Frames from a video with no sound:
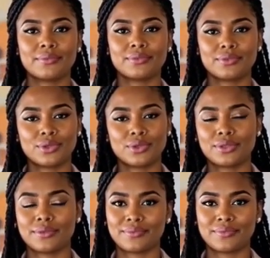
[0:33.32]
3rd,
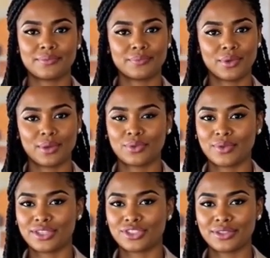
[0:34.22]

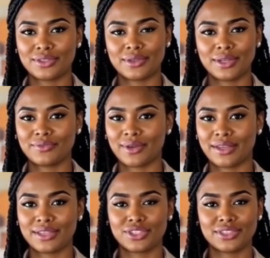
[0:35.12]
preparation of
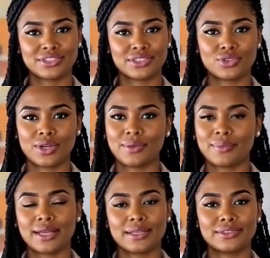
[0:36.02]
unadjusted trial
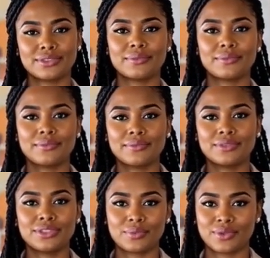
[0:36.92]
balance,
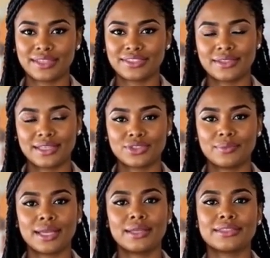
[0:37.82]
summarizing ledger
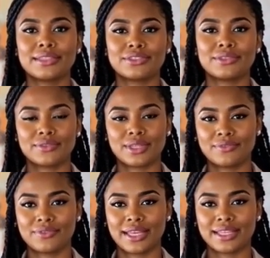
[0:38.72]
balances to
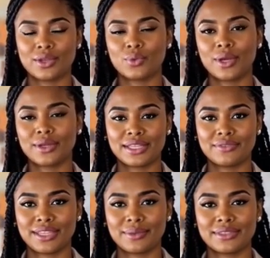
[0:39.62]
verify equality of
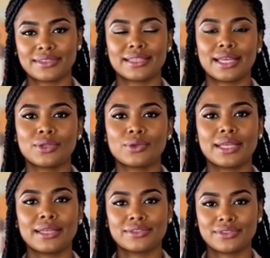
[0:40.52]
debits and
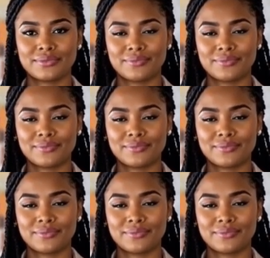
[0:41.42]
credits.